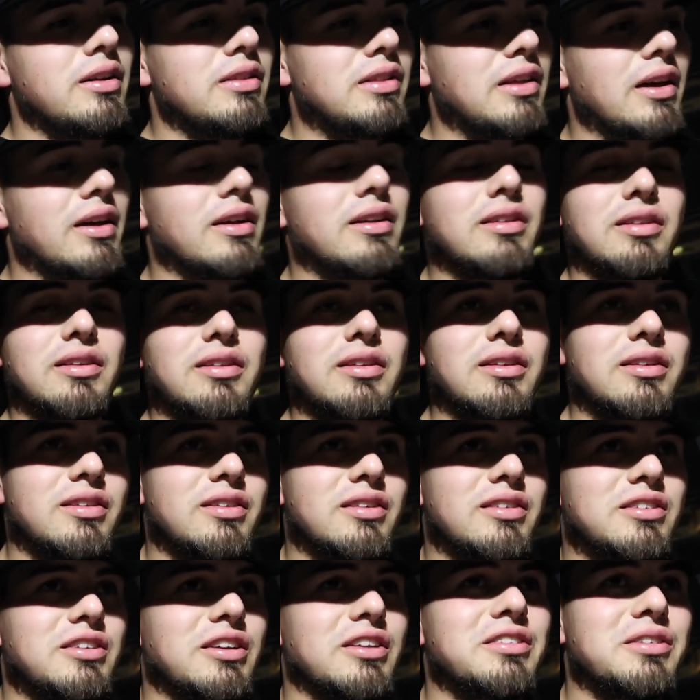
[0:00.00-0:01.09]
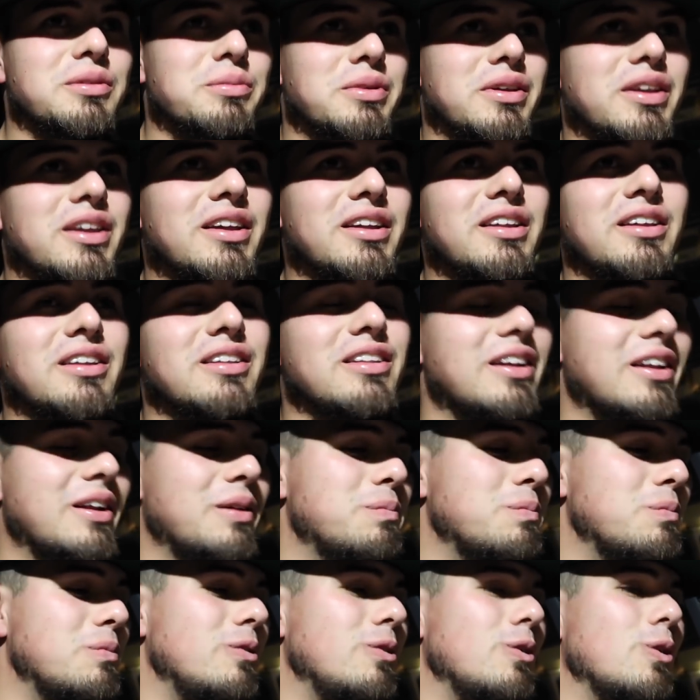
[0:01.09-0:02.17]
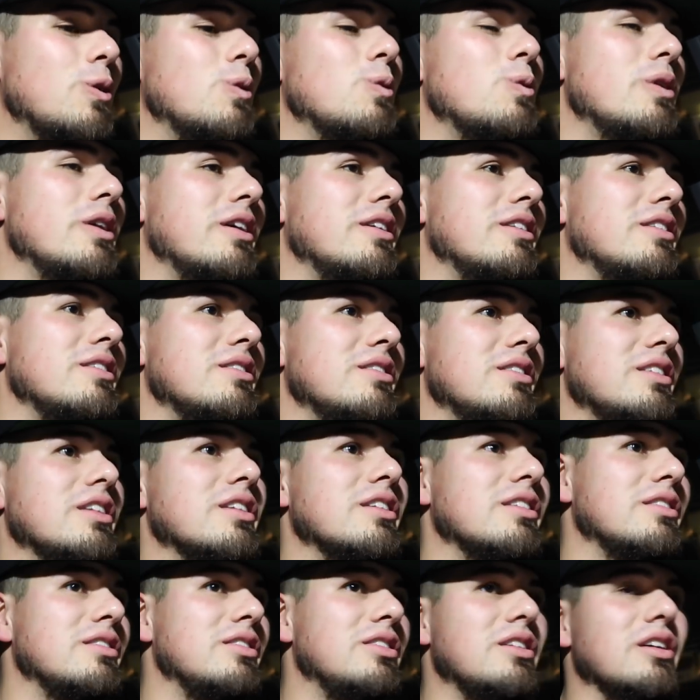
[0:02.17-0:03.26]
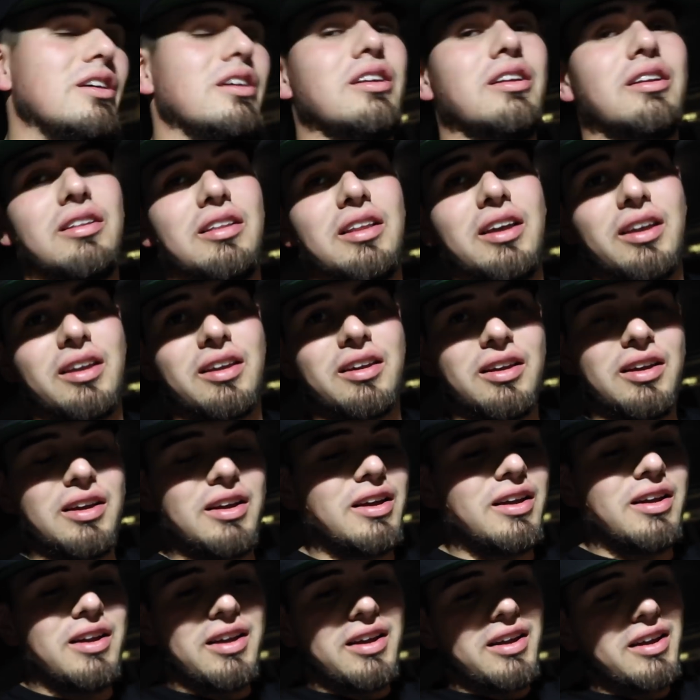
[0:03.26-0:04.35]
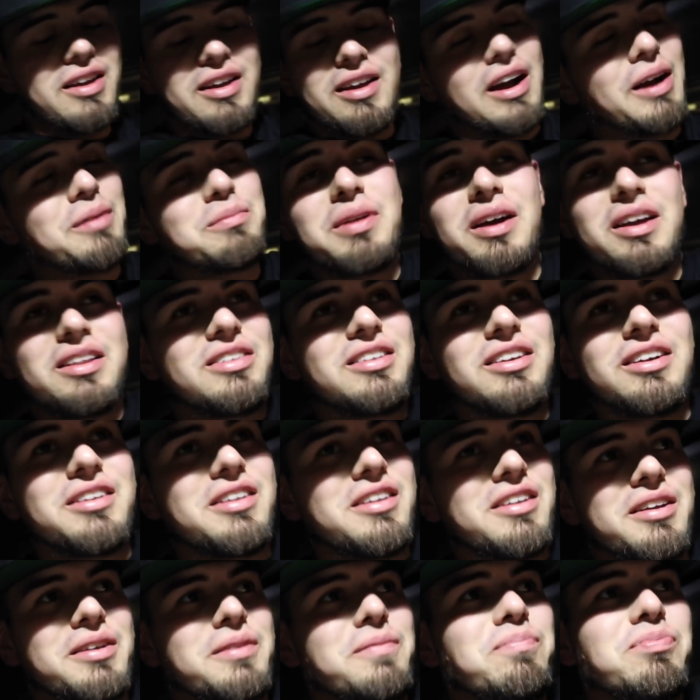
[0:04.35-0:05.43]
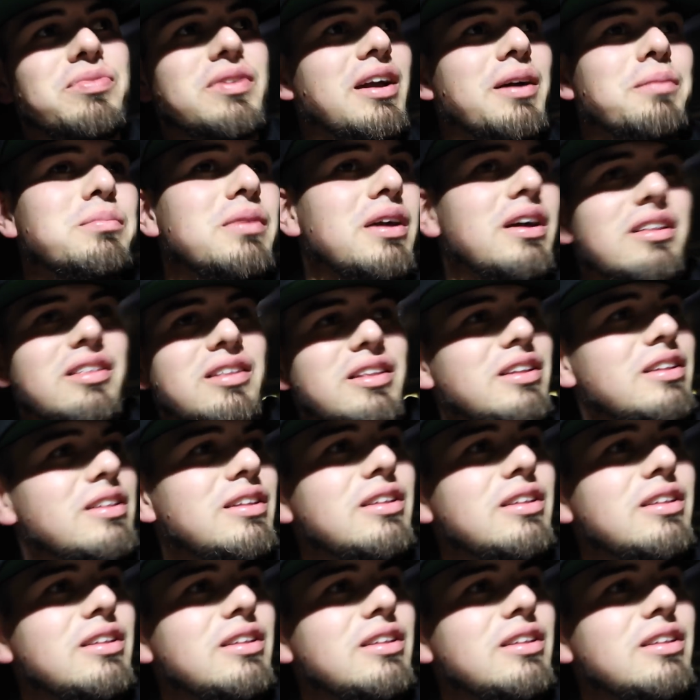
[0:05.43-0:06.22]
that this is just the beginning that I'm nowhere near done. Like, I'm not done yet. I'm not